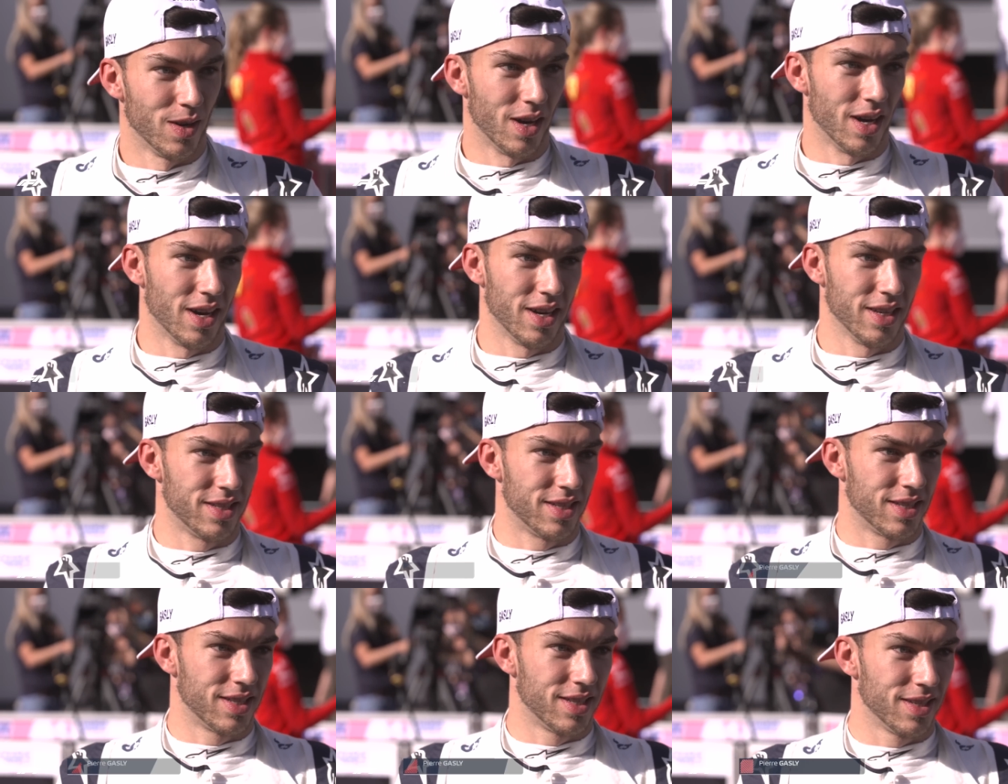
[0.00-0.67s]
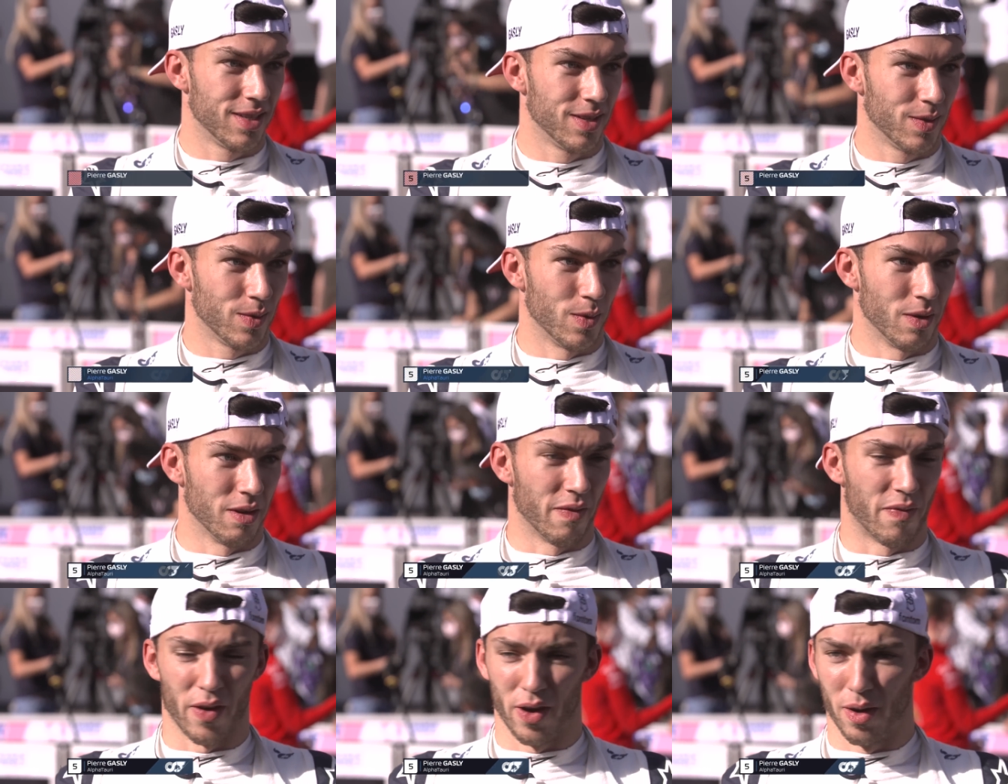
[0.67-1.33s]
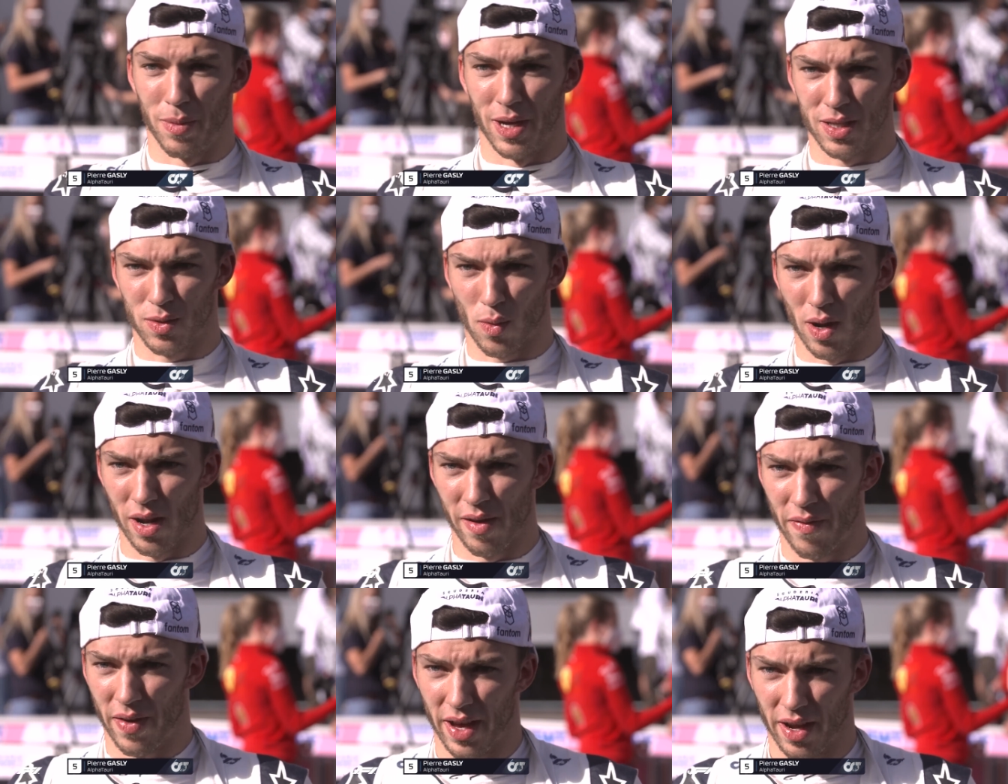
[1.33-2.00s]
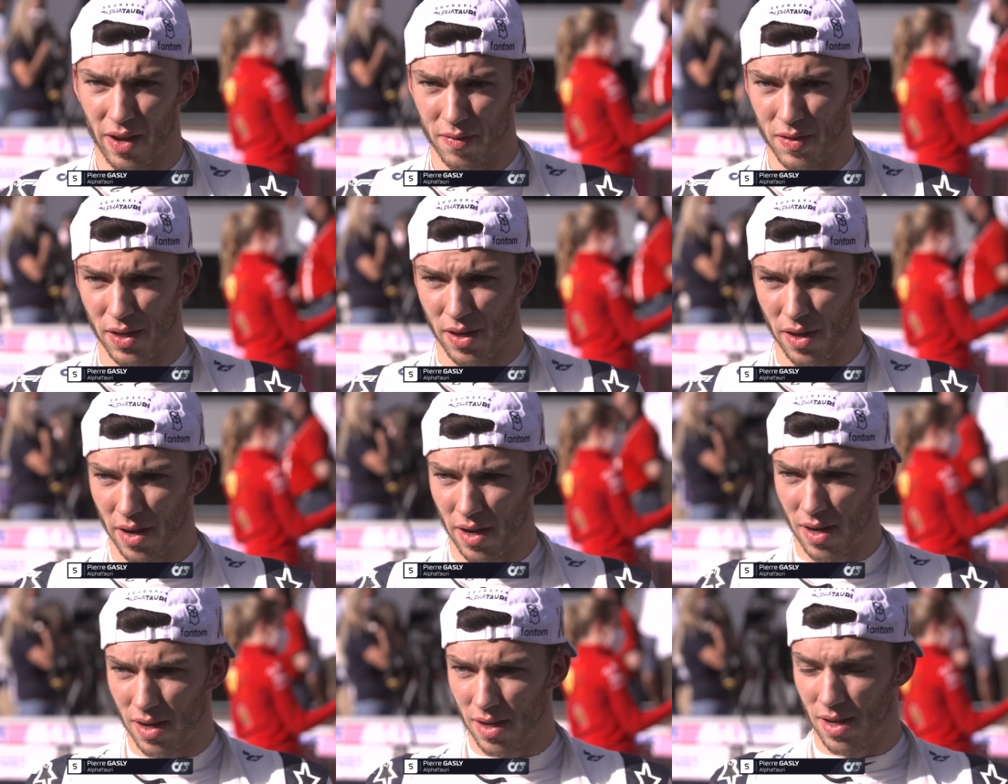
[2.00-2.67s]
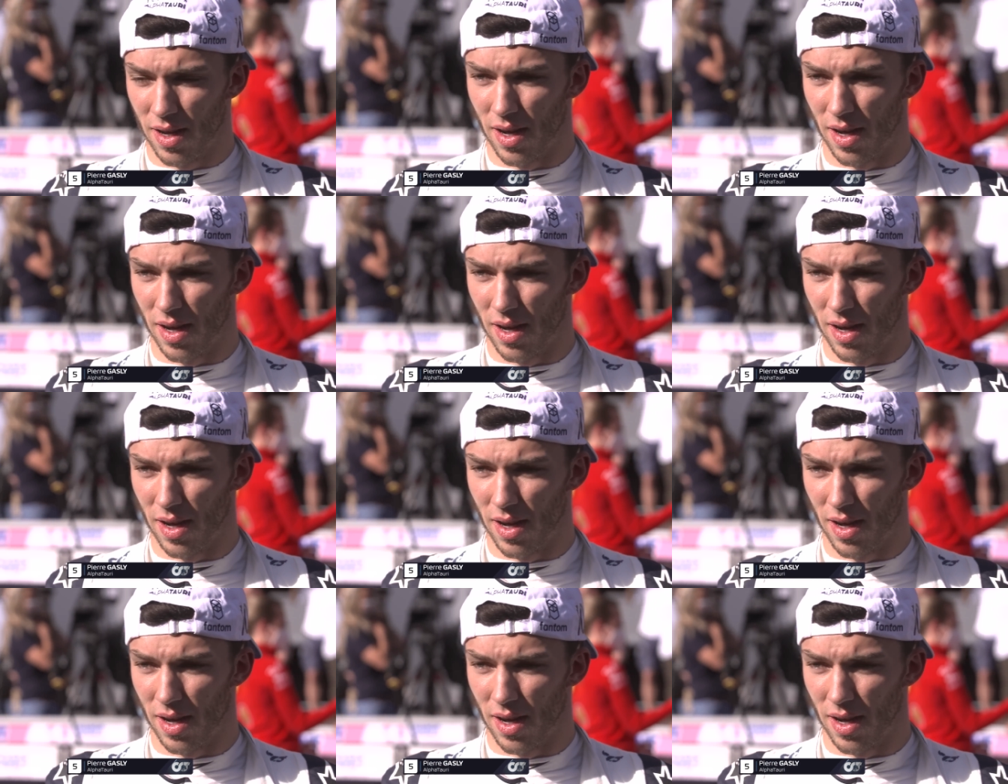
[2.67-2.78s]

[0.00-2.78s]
Uh, it's one of our best qualifying of the year.